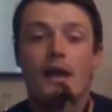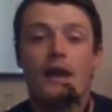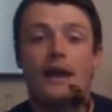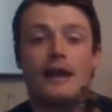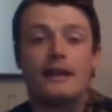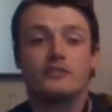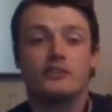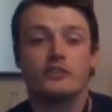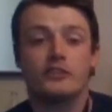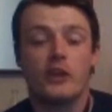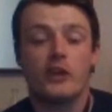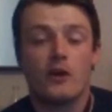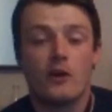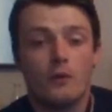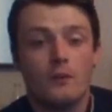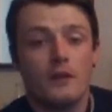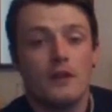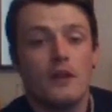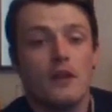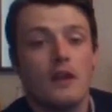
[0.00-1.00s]
And
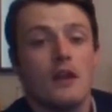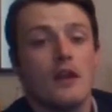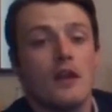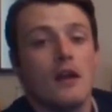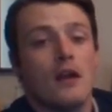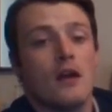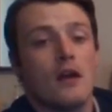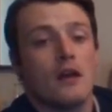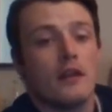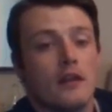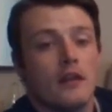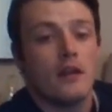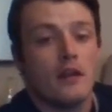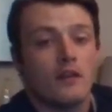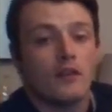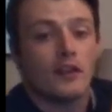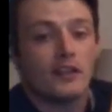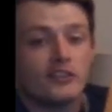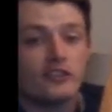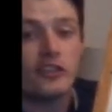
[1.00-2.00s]
so,
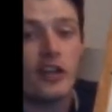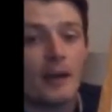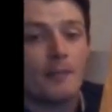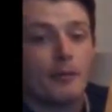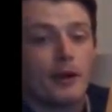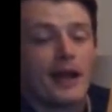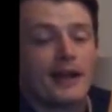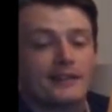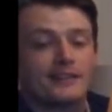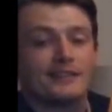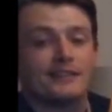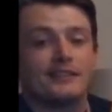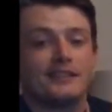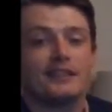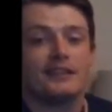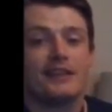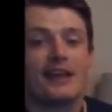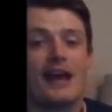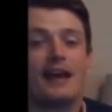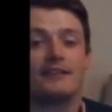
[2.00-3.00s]
let's try
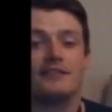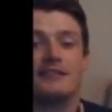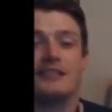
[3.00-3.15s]
practicing that